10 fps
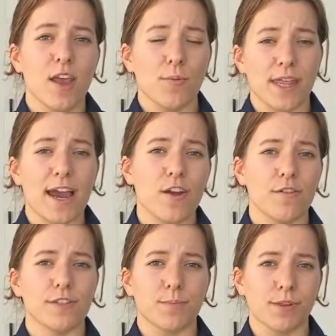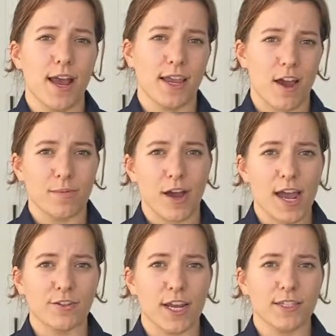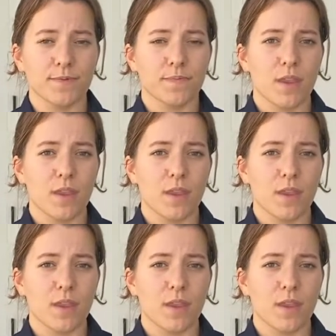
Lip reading: without oversupplying carbohydrates.